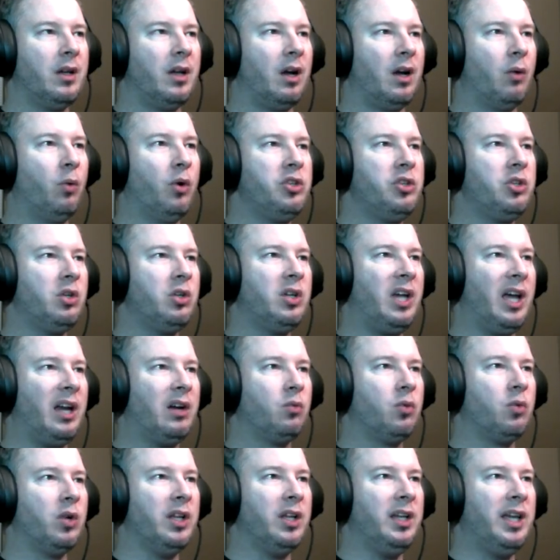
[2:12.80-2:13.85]
And once you kind
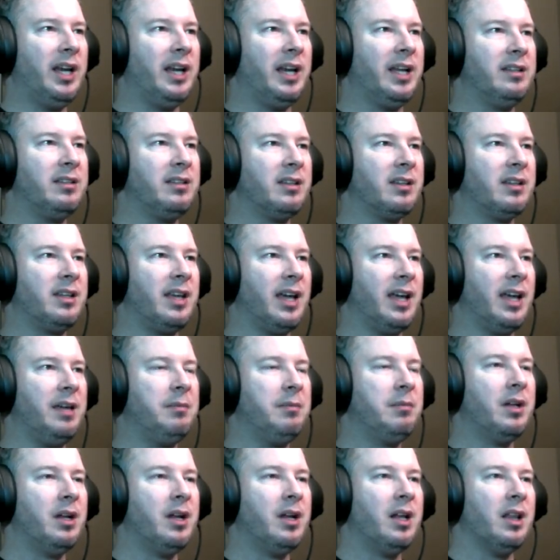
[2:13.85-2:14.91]
of really get into the
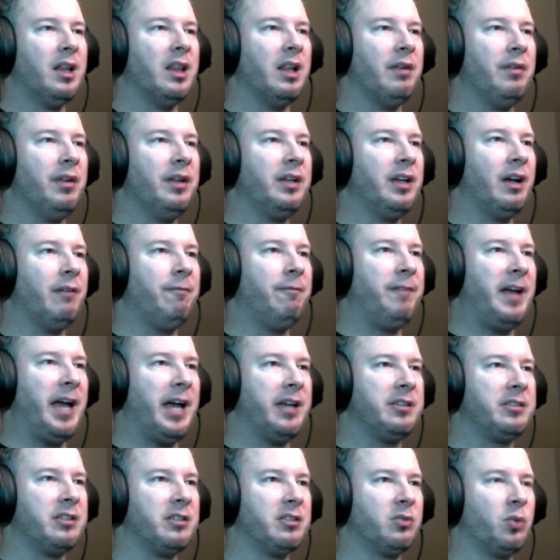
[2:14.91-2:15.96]
game, leveling up
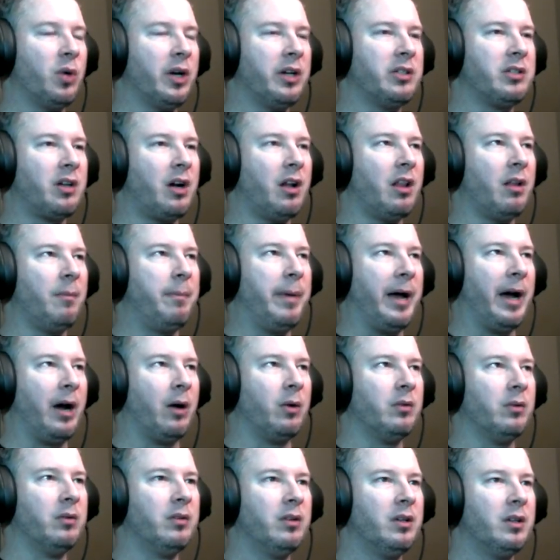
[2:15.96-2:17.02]
fast is what it's all
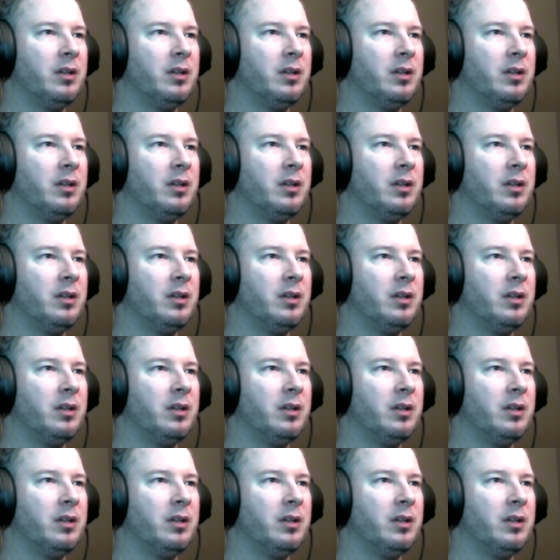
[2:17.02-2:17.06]
about.